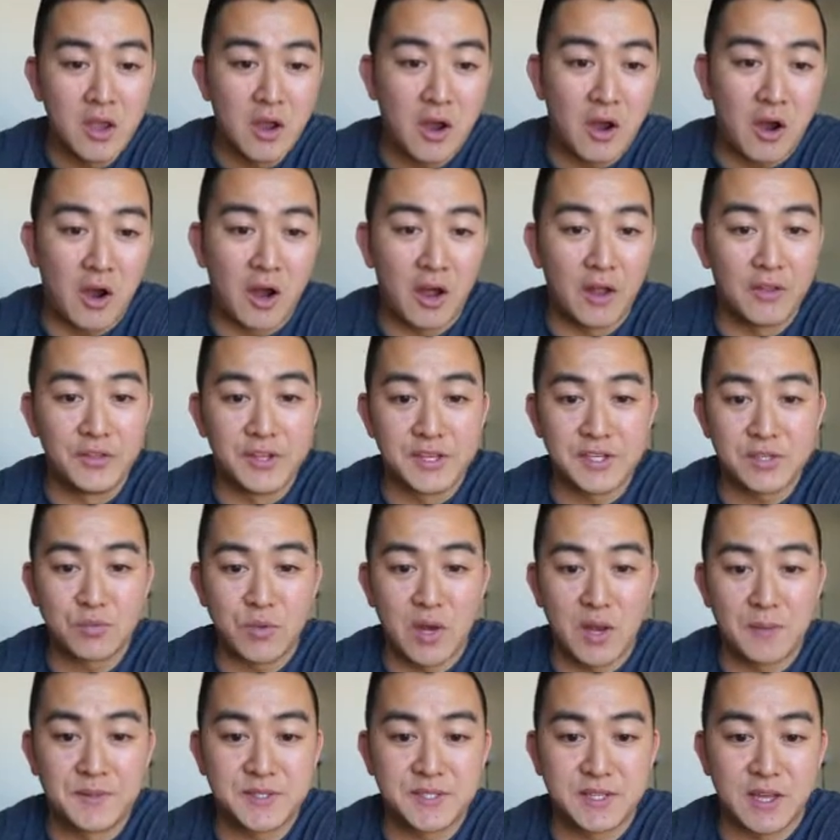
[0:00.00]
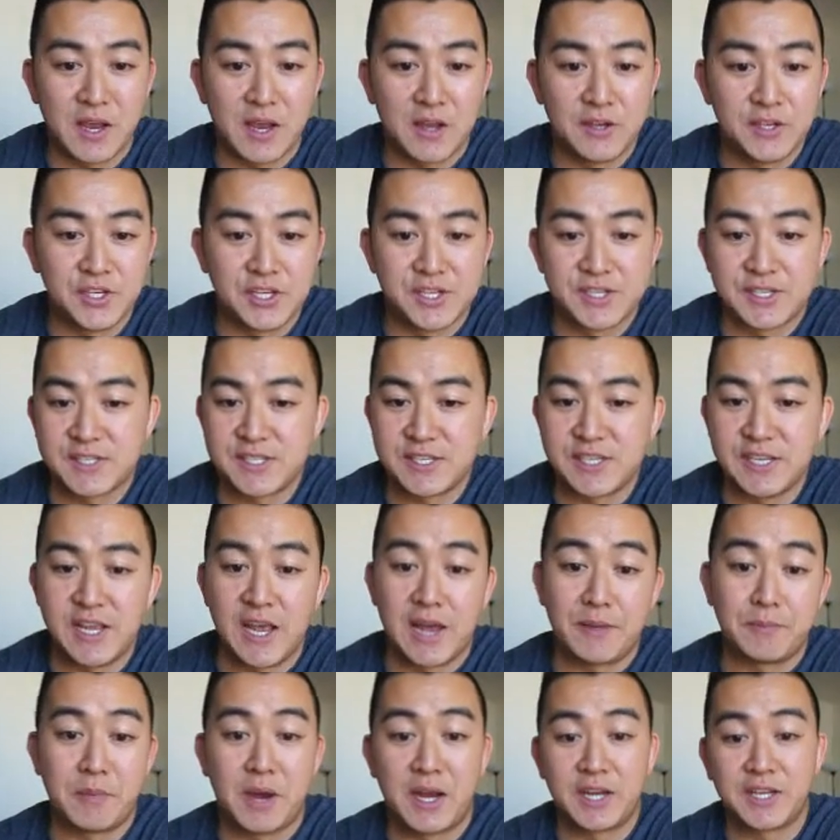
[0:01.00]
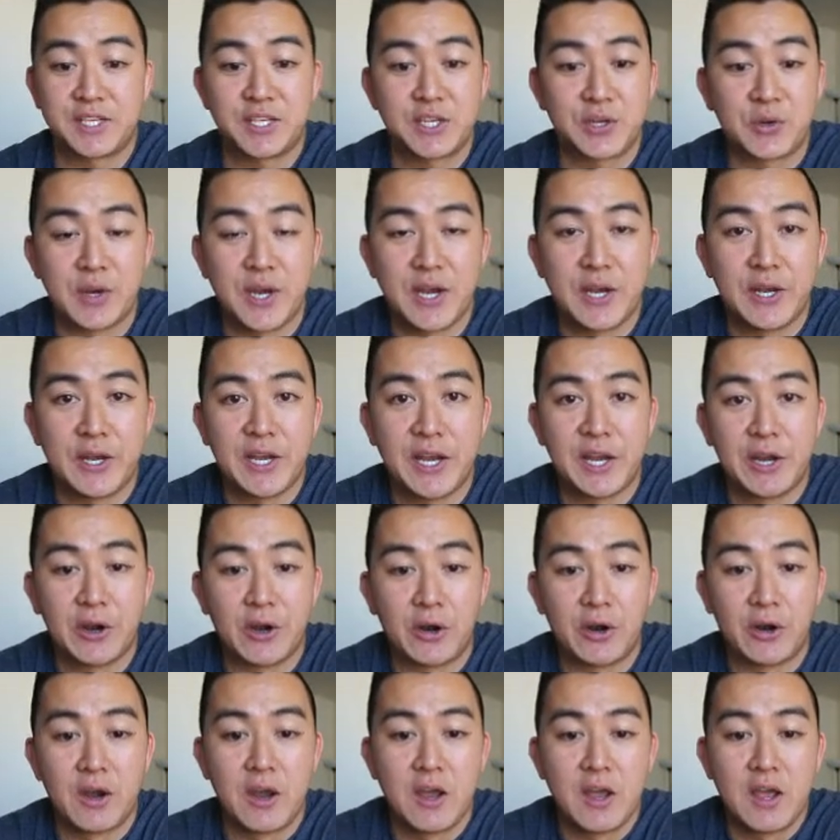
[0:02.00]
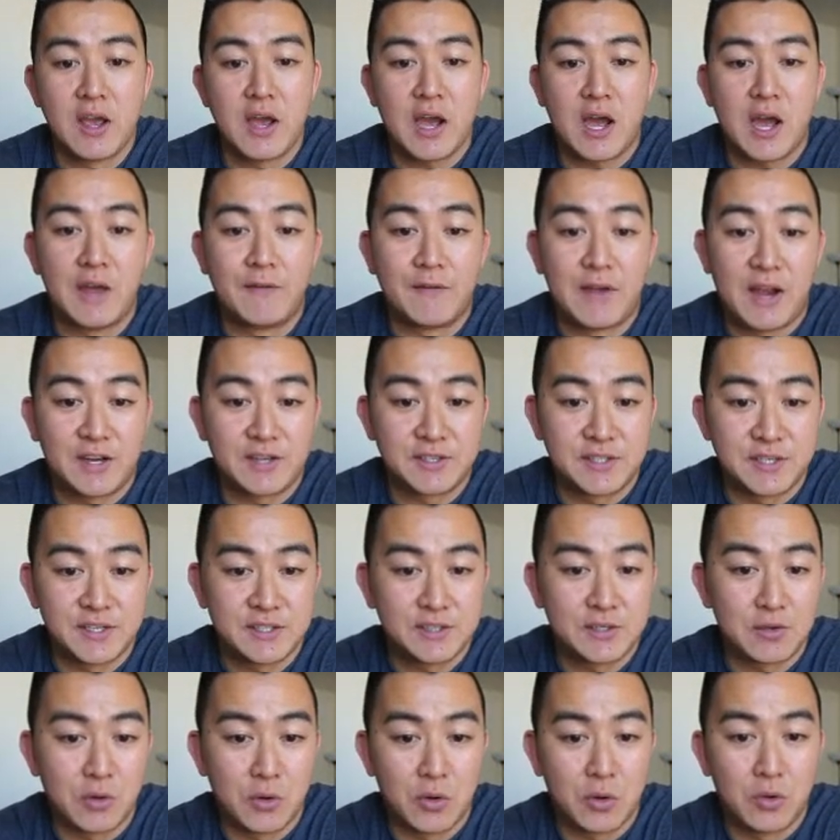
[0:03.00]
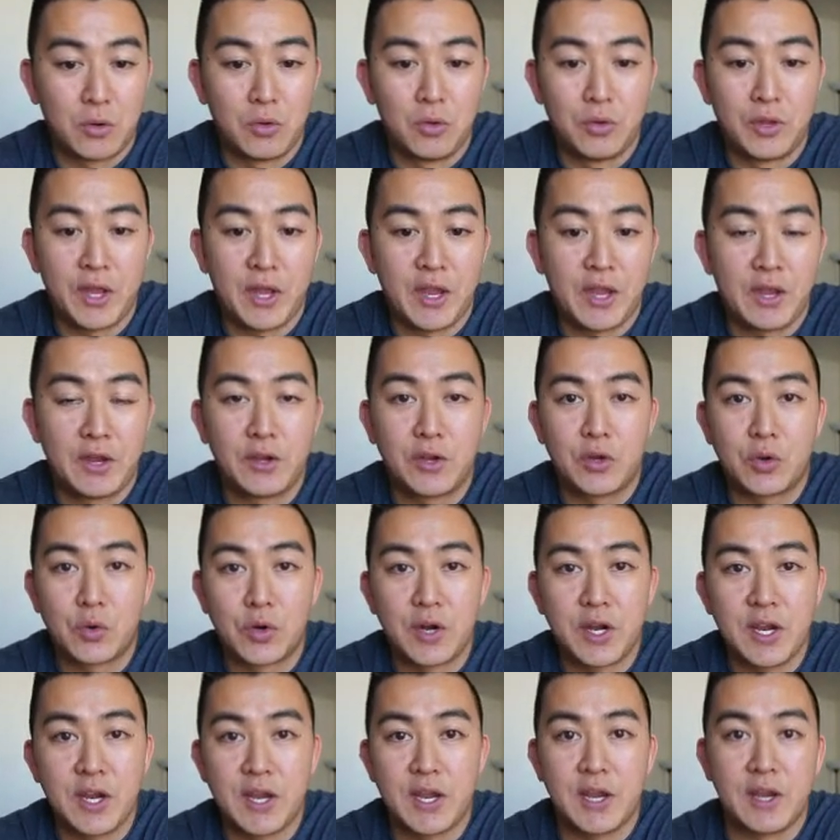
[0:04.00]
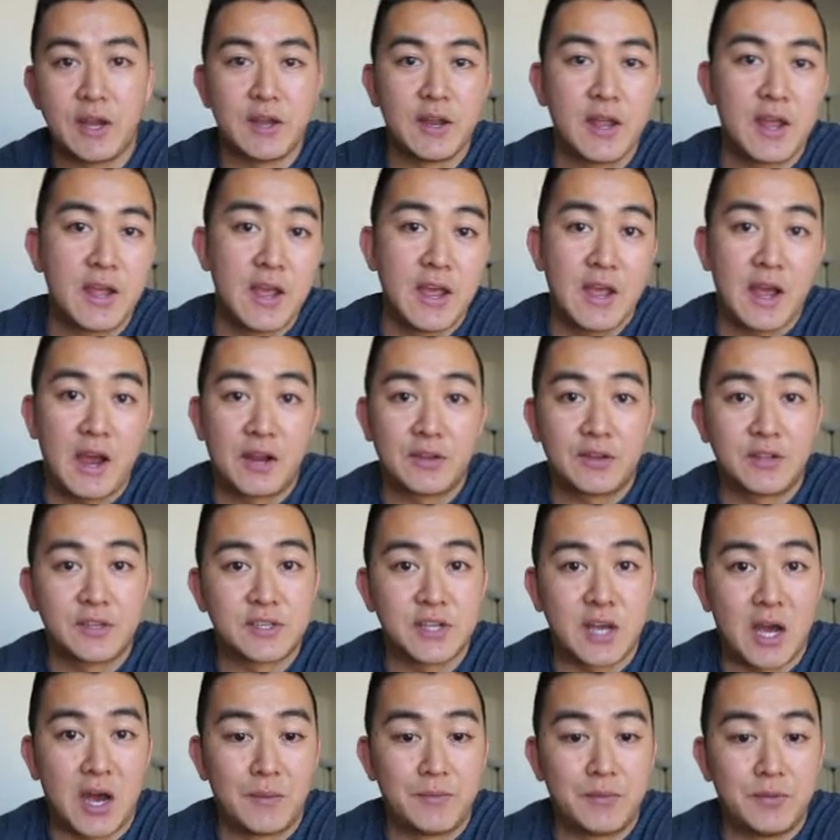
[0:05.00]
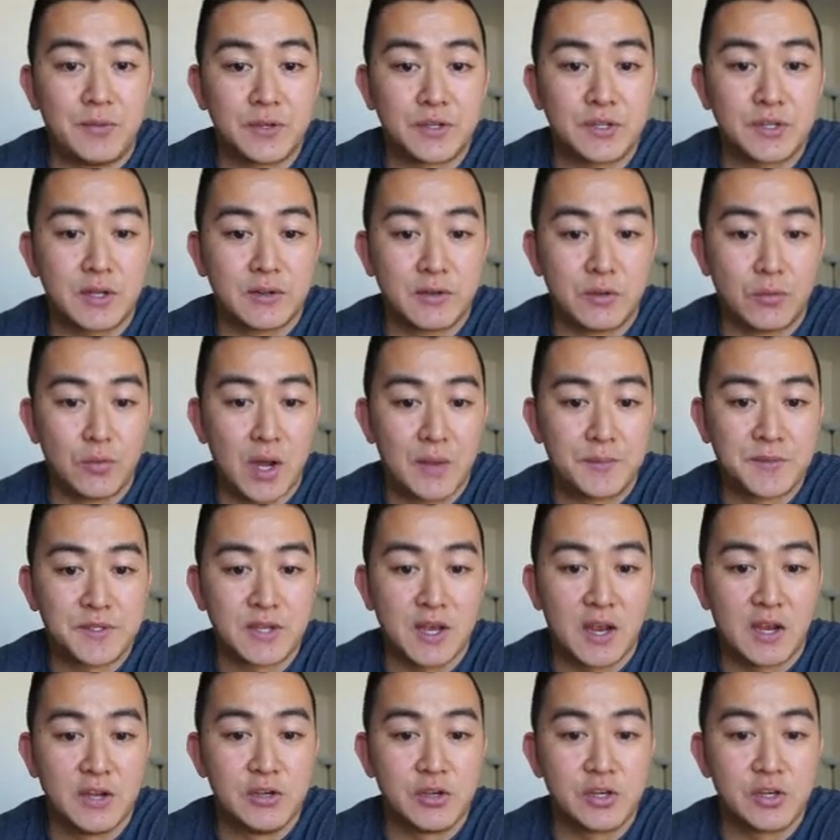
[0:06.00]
On this website, you can see at my screen here, I've actually circled in green at the top of this, the website.